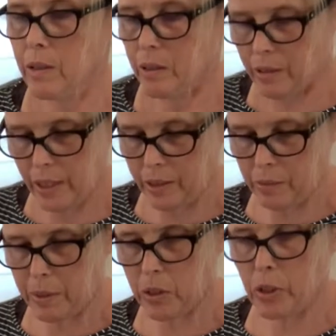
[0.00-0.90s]
Okay, so
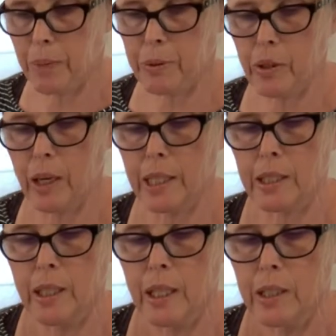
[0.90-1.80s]
my straps are on.
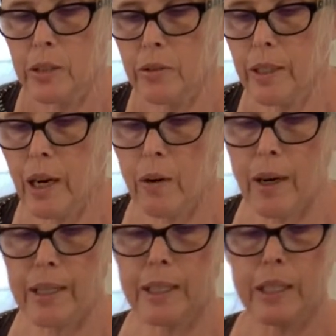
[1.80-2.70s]
So now
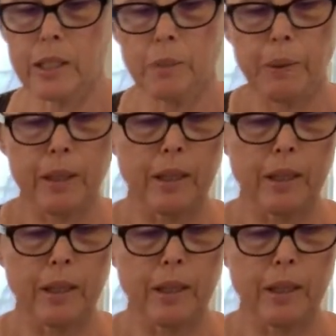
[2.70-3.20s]
I need to put the